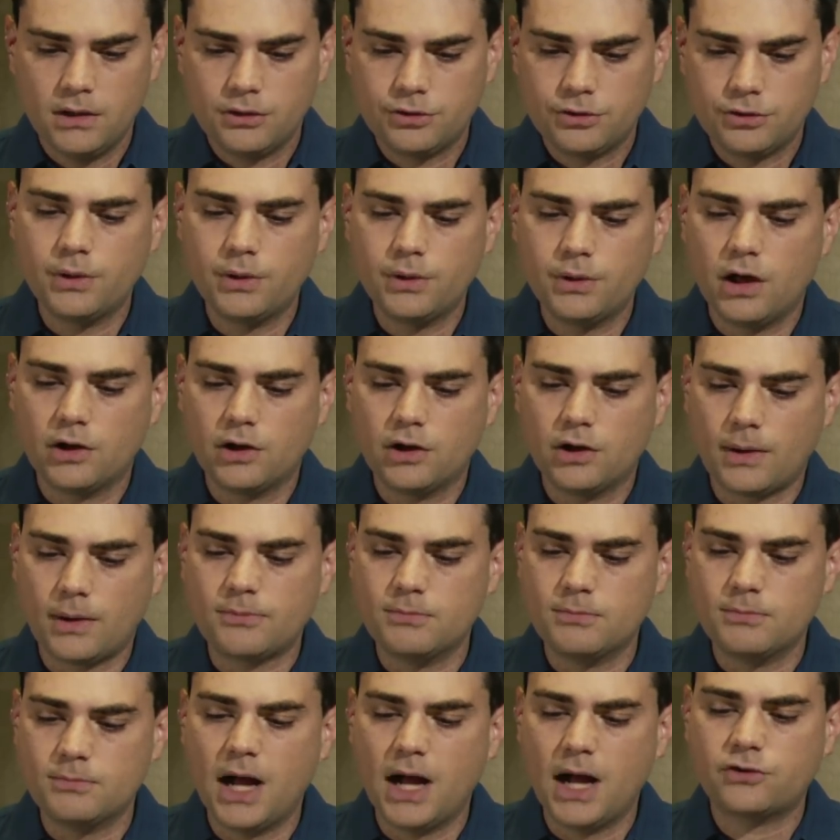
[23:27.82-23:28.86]
through it all,
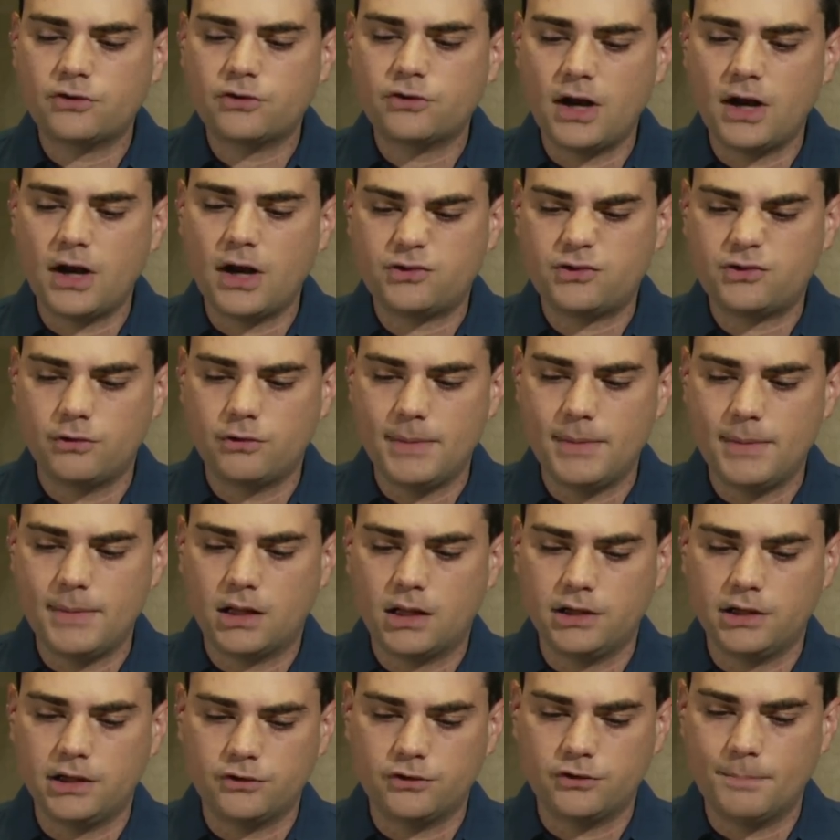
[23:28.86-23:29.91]
Trump's mantra and mission remain
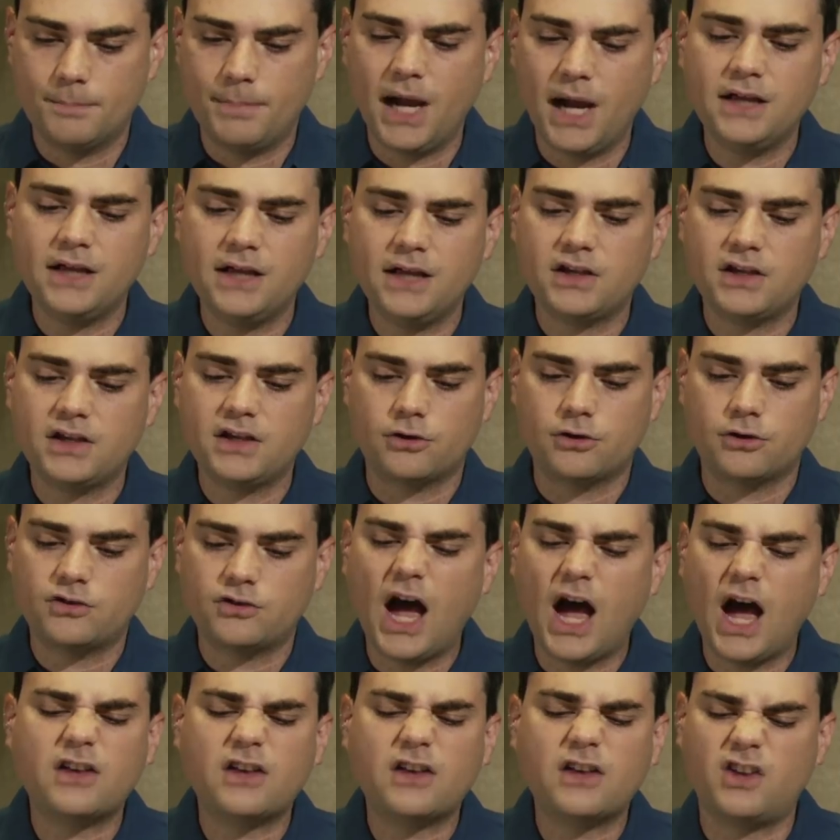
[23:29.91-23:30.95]
clear, to bind together
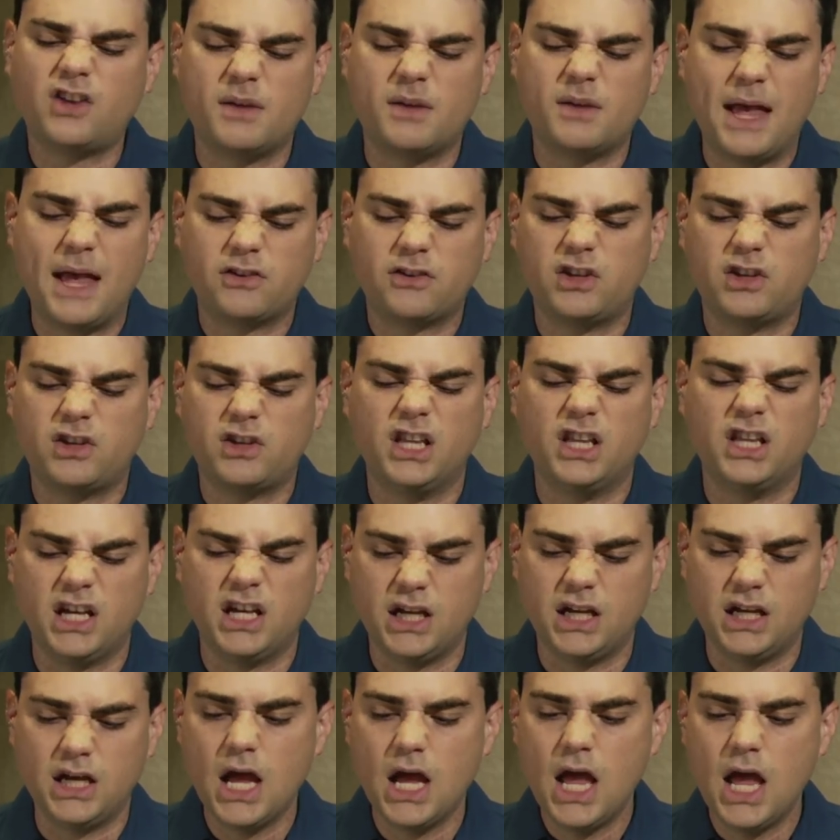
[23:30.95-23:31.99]
toxic
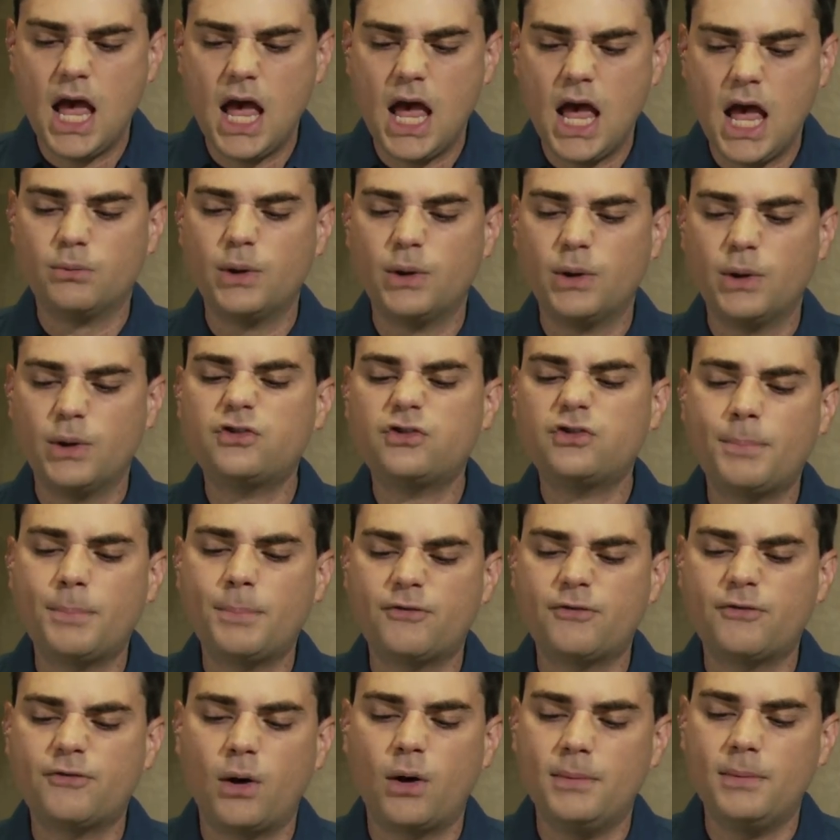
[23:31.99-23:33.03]
masculinity and racial
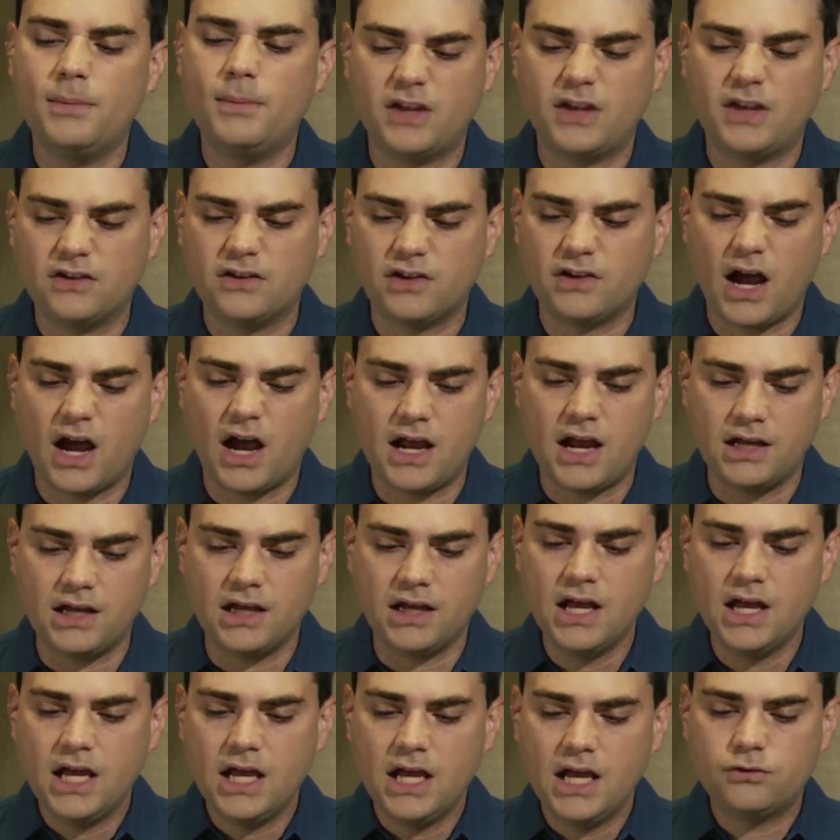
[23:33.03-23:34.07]
performance
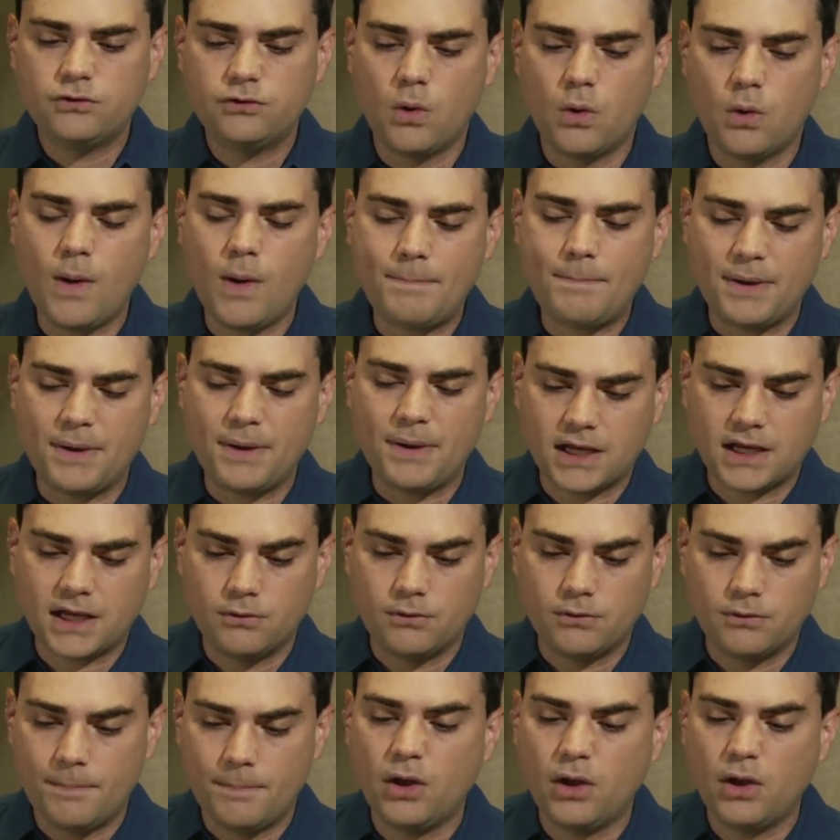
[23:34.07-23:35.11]
anxiety into a weapon that
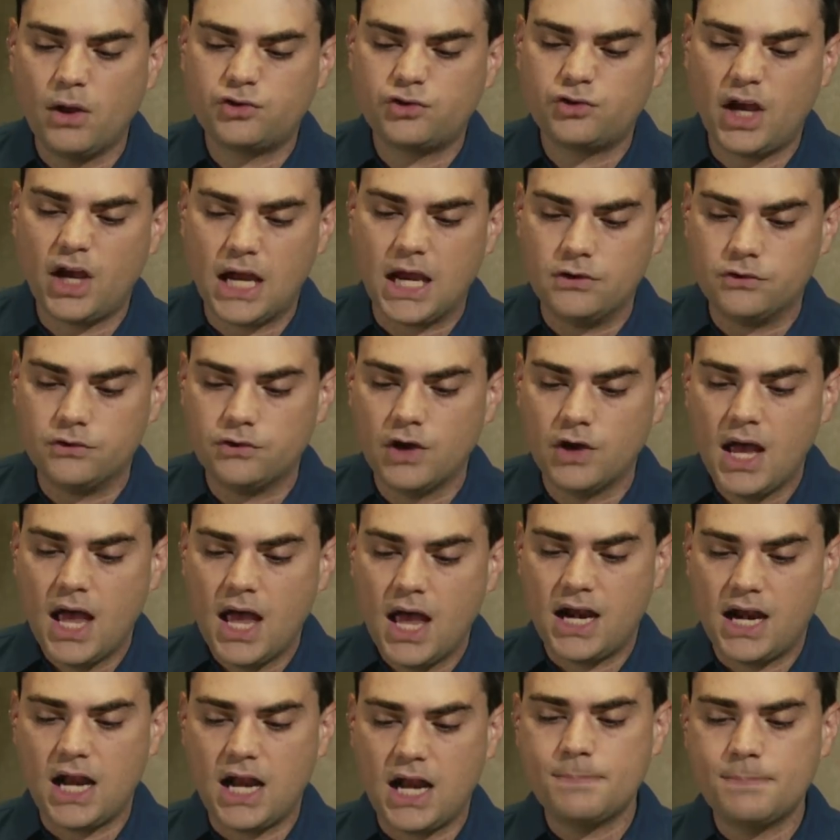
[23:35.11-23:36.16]
can repel change
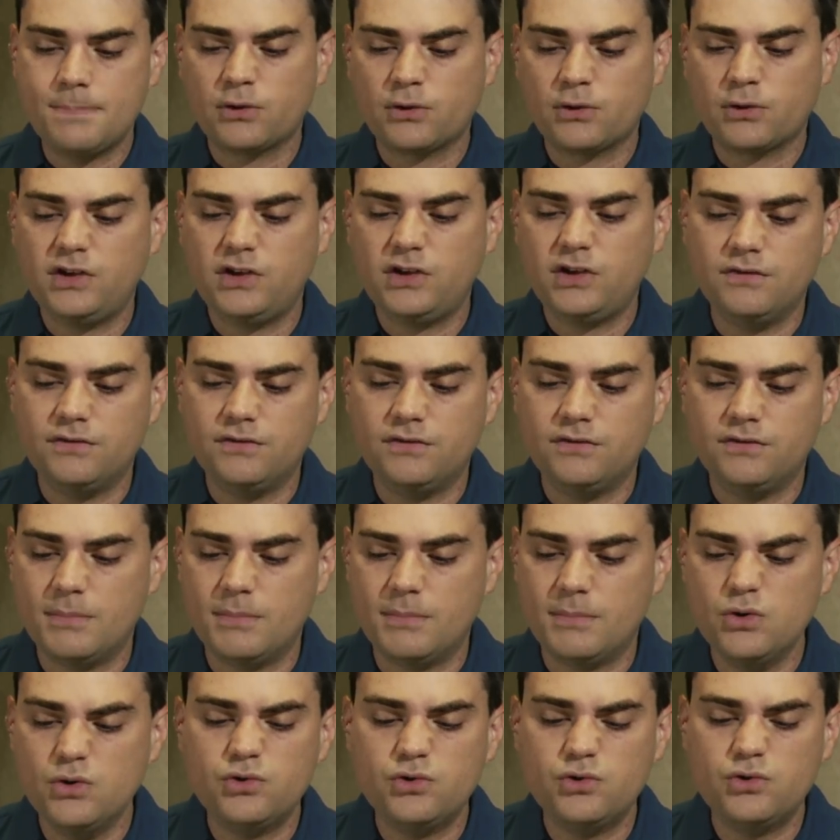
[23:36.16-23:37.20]
and any perceived
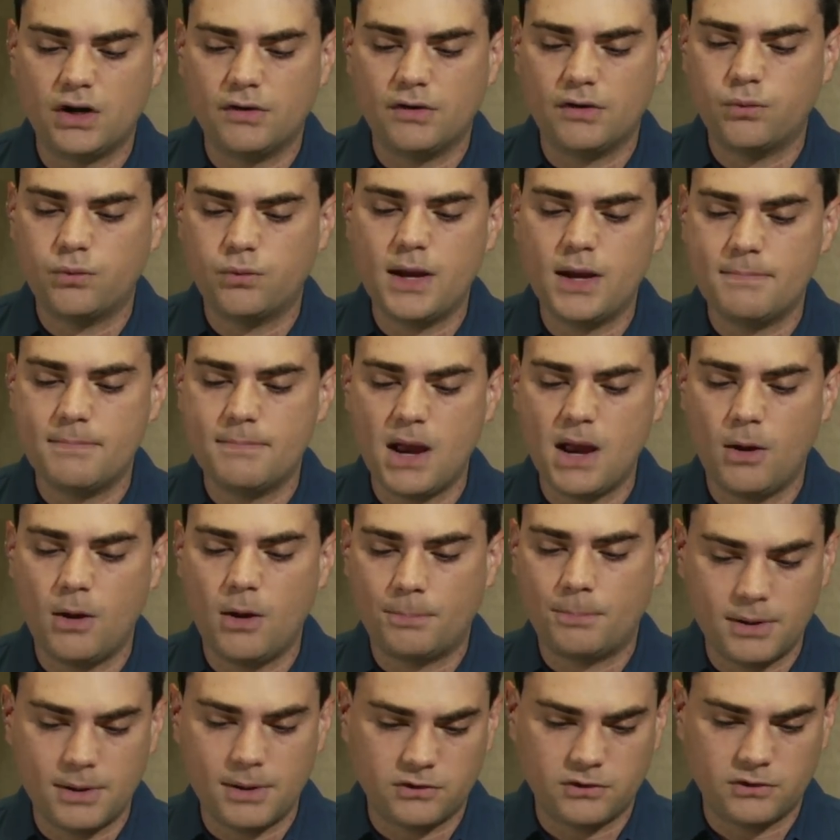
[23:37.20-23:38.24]
diminution of white male
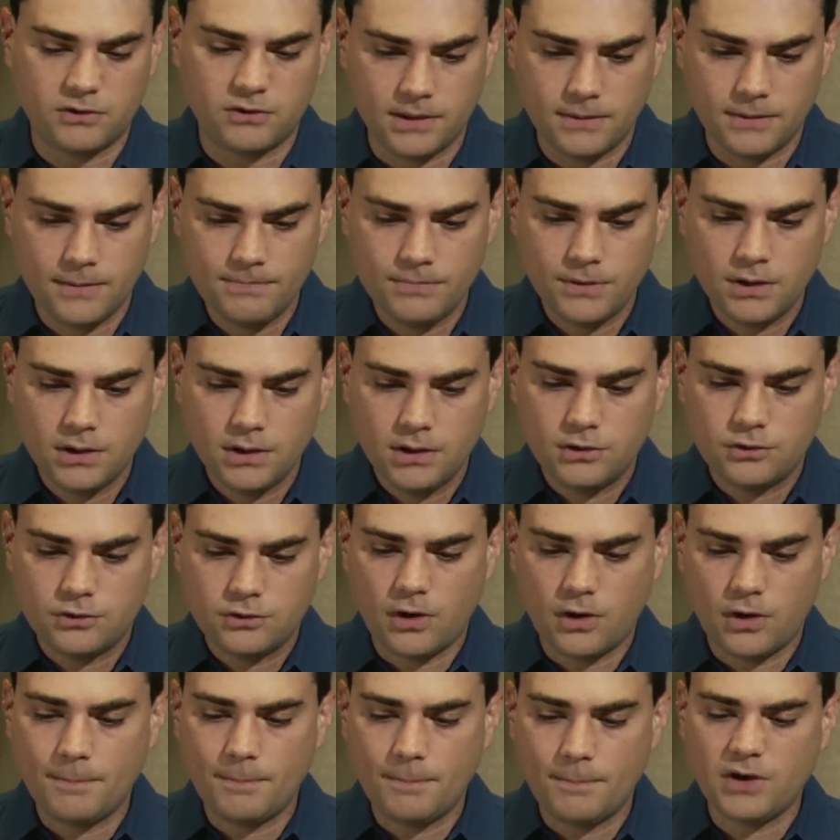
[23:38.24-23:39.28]
primacy.
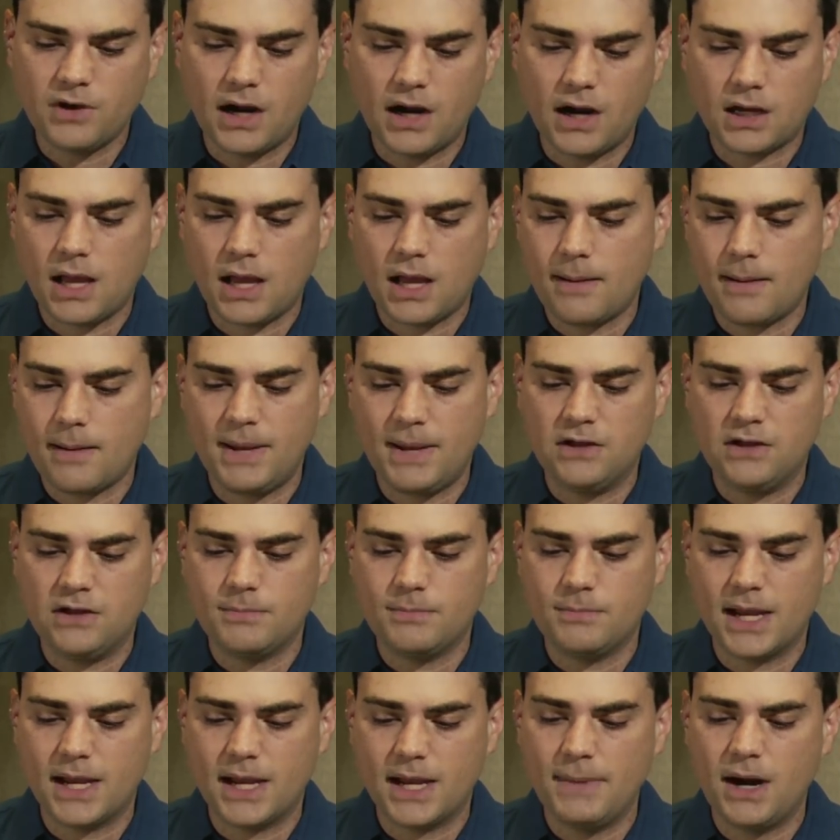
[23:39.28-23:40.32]
Trump is on a campaign
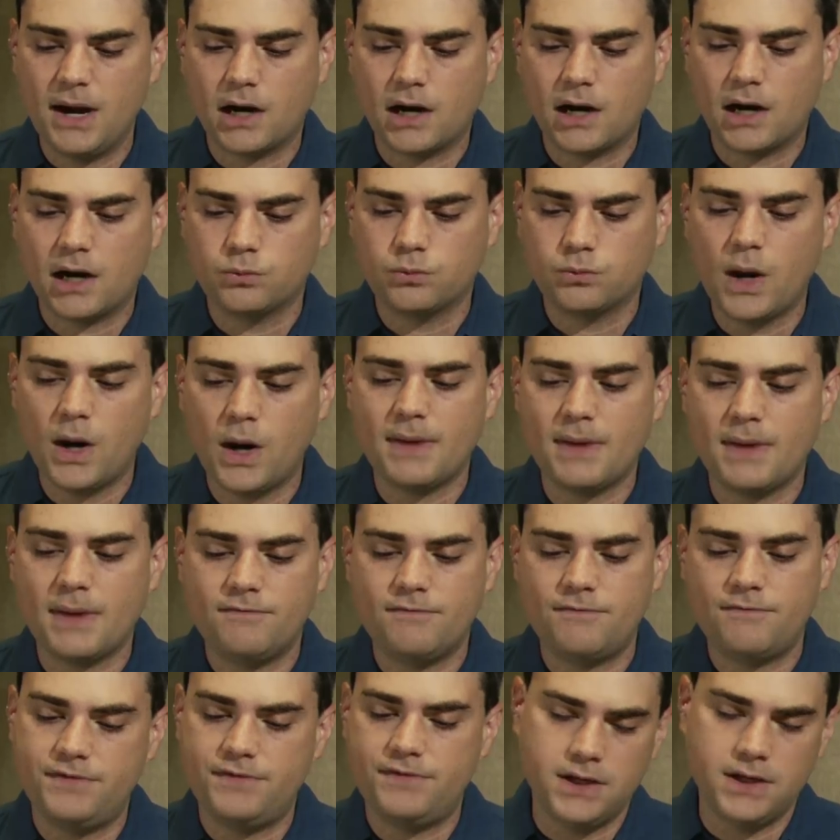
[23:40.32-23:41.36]
to make America's white men
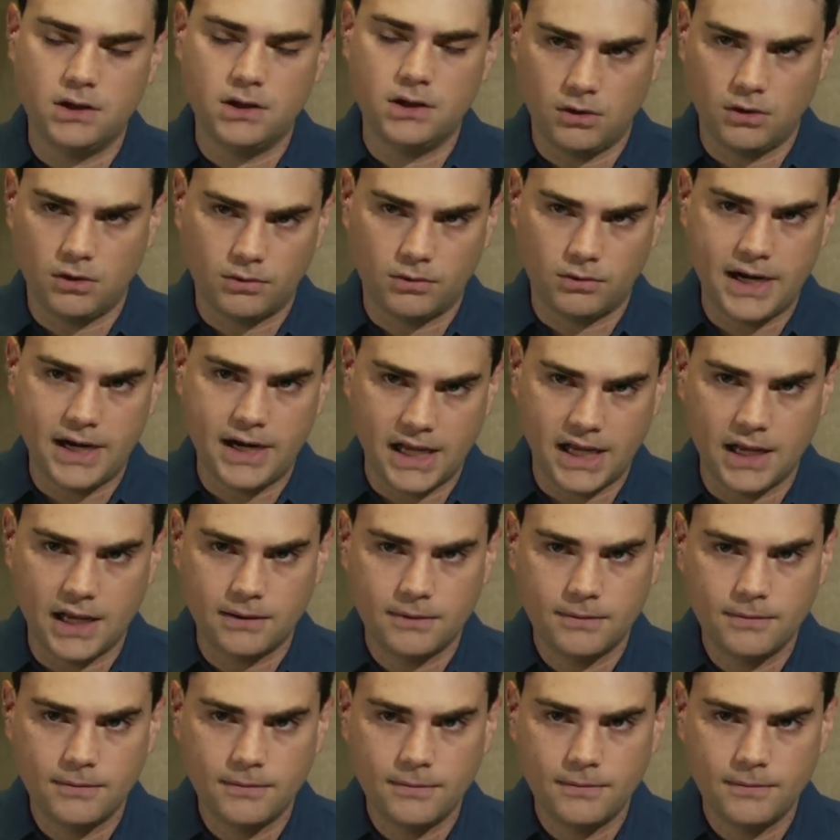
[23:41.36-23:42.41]
feel great
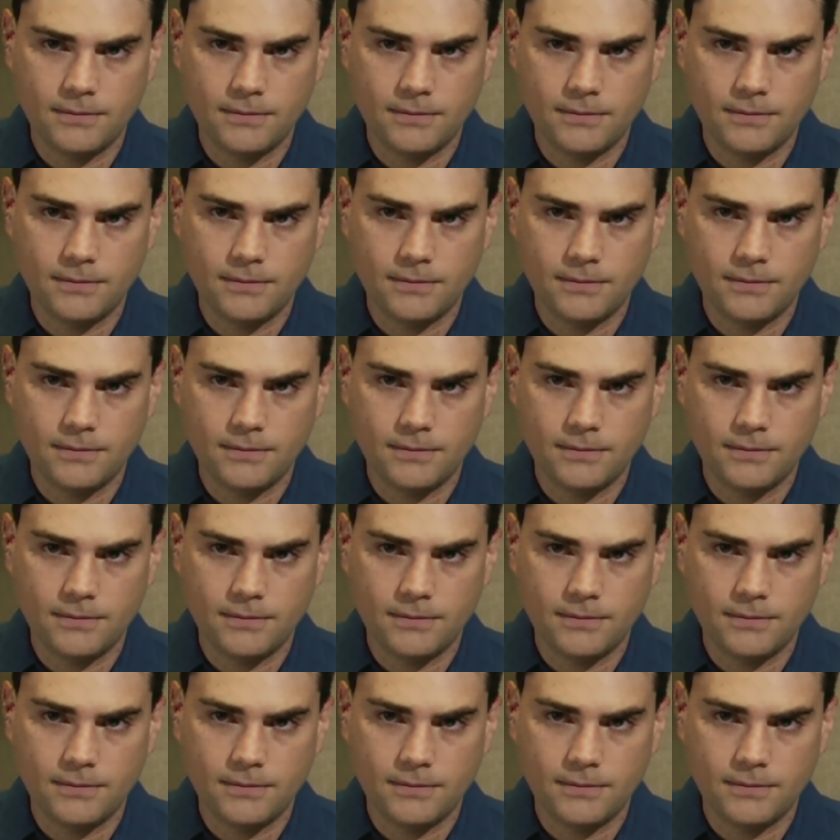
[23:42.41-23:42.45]
again.